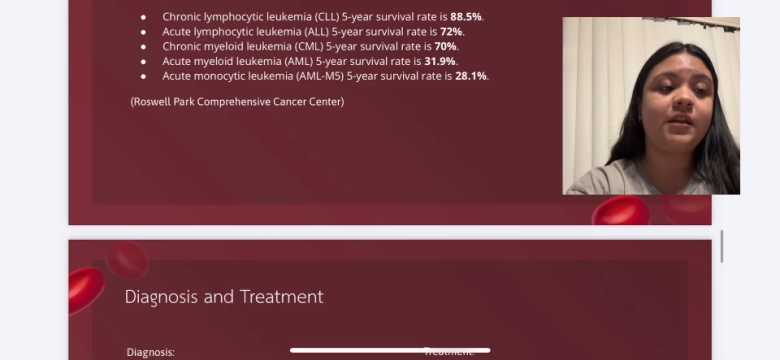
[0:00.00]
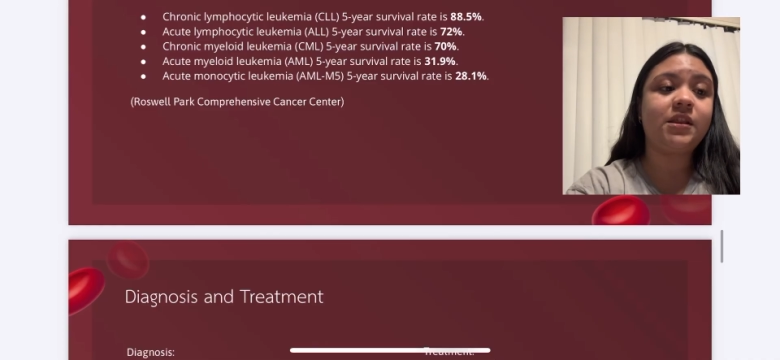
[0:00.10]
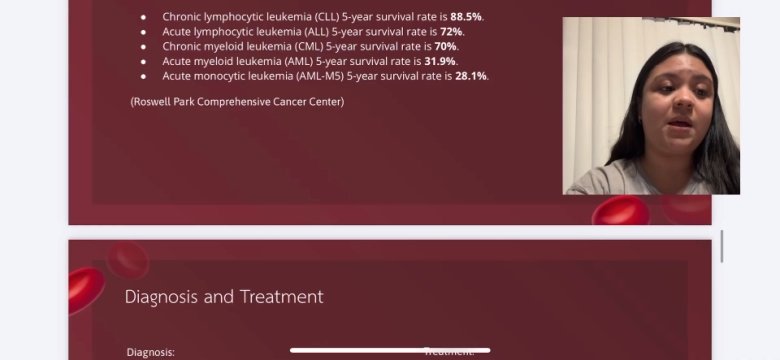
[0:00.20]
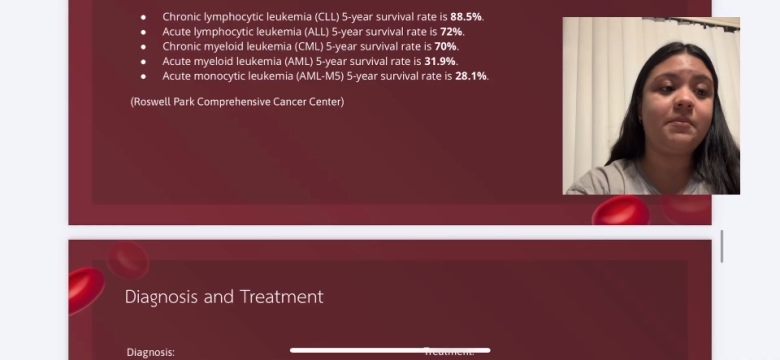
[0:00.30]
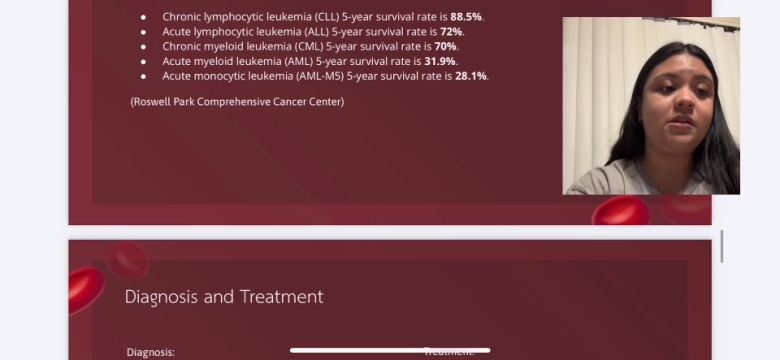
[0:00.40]

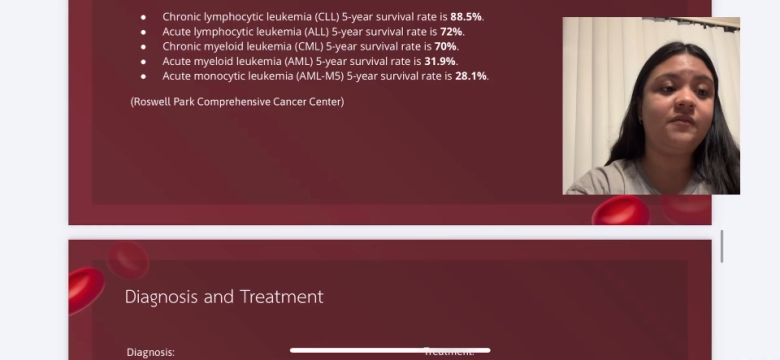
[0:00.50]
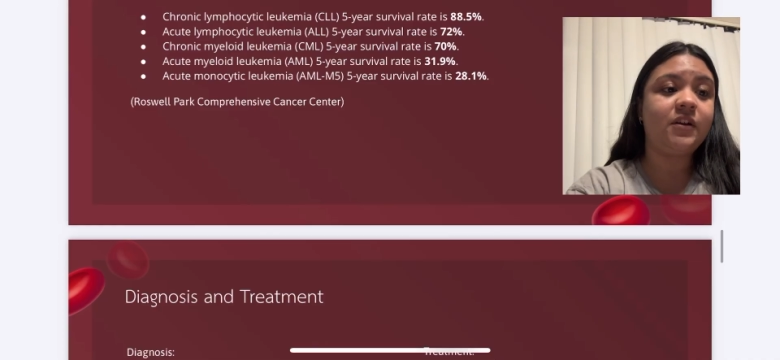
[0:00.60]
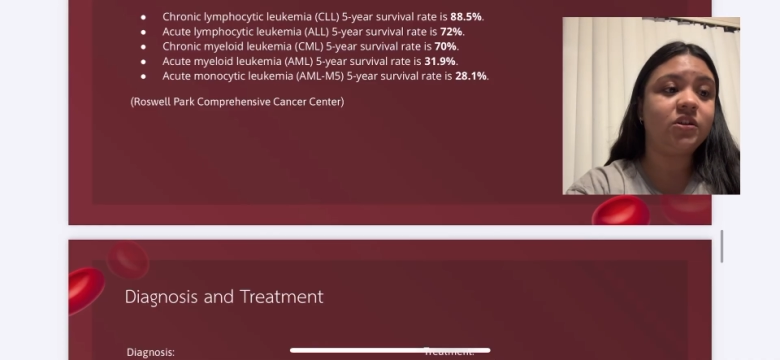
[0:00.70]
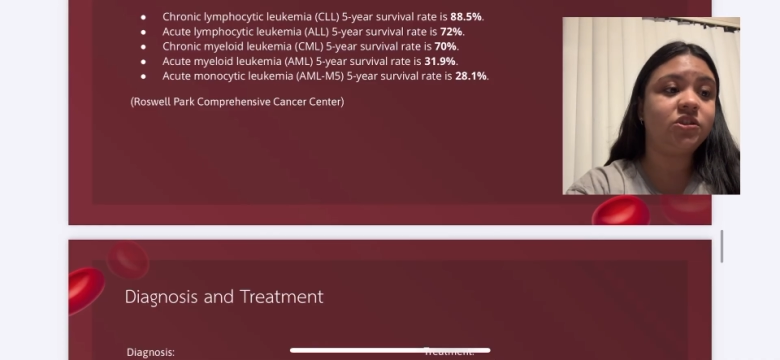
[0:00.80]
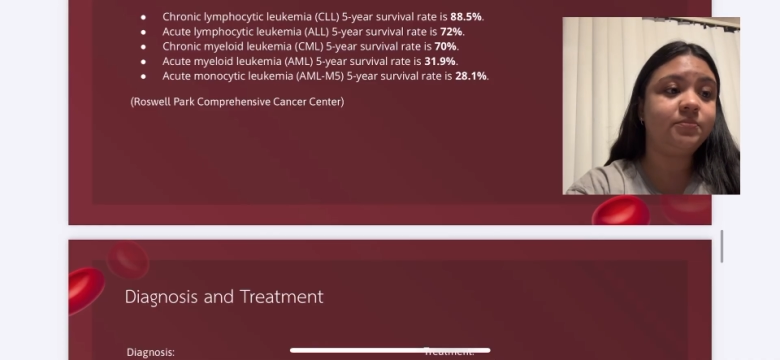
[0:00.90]

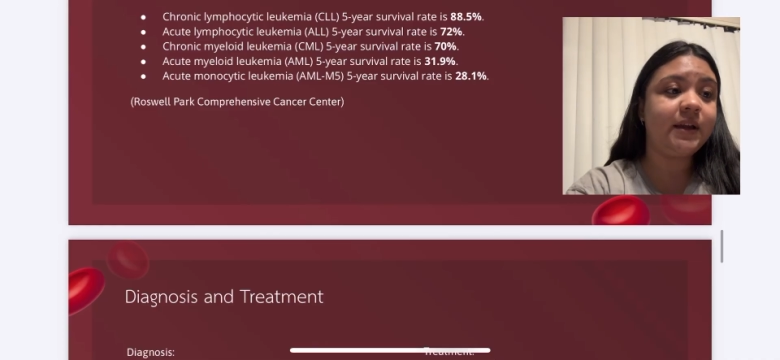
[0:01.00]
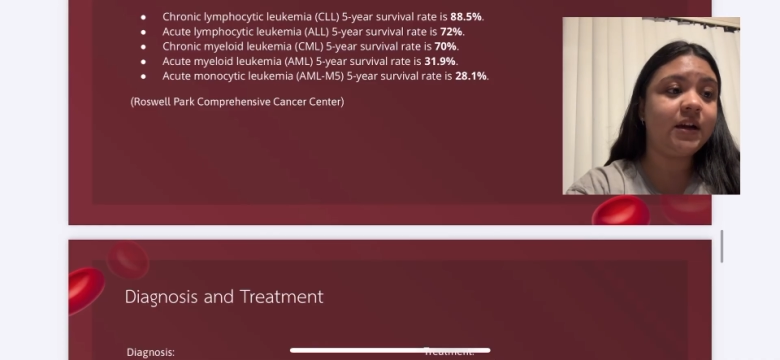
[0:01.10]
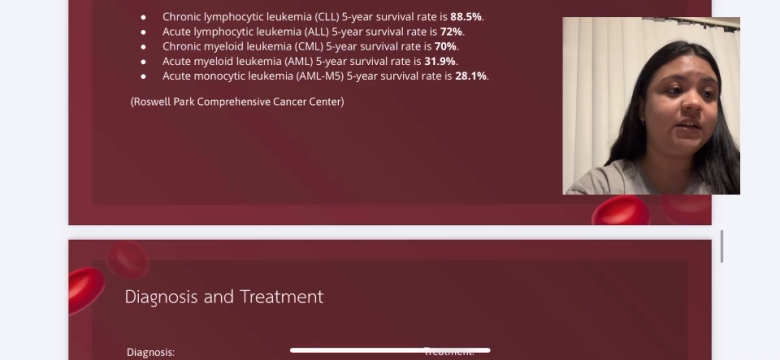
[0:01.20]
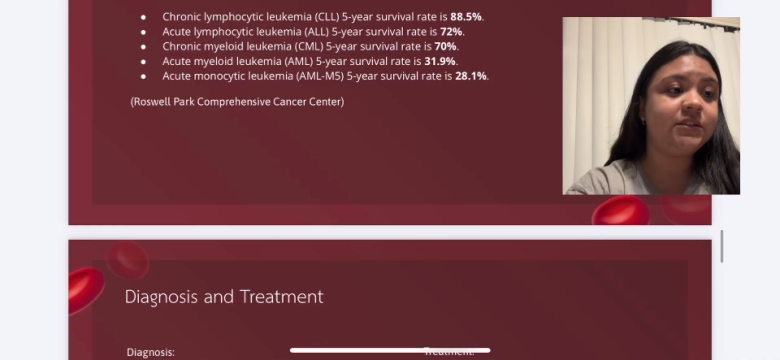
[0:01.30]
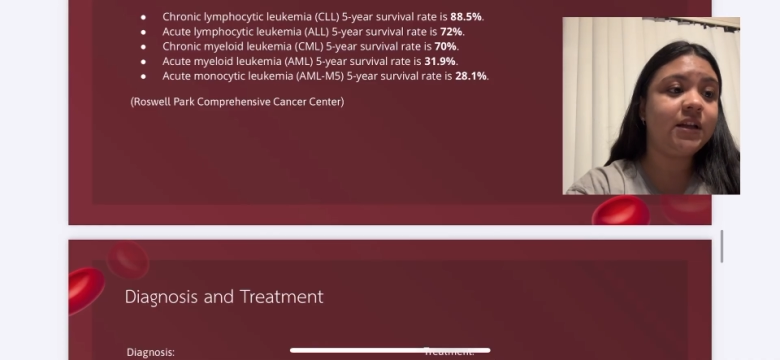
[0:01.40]
hemisphere
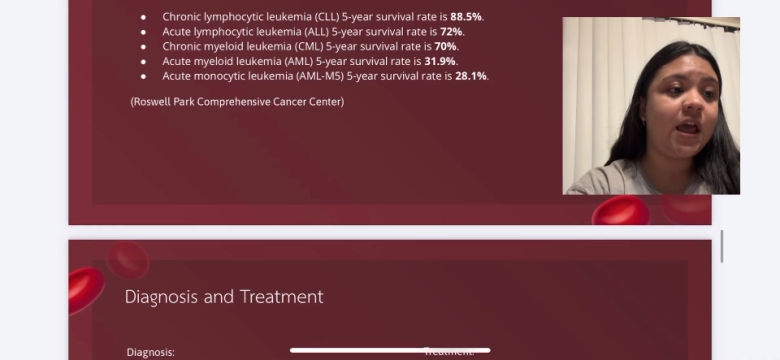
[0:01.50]
smears,